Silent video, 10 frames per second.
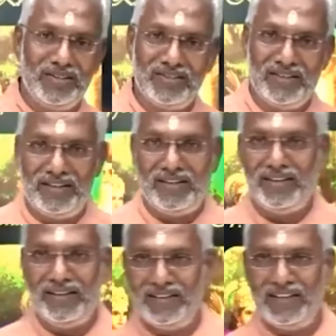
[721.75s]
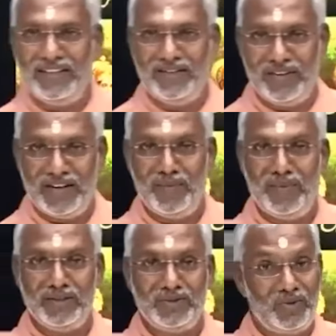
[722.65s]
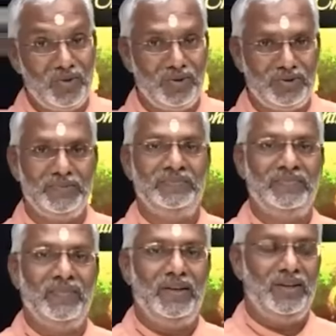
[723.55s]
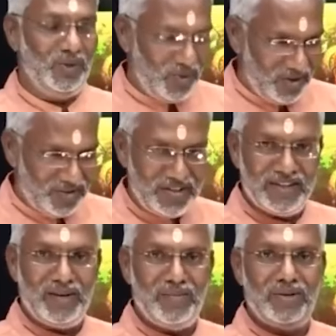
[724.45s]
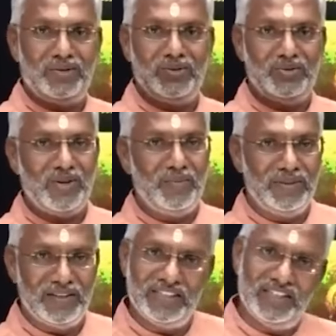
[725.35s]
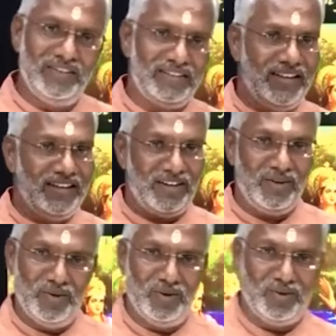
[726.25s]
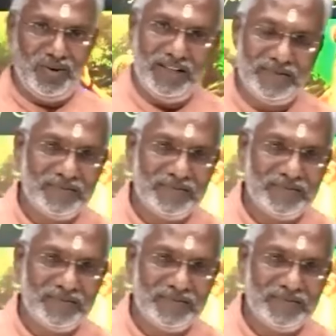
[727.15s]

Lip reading: is not right for Rama's growth. You have to send Rama to Vishwamitra Rishi. He will take care, you don't worry."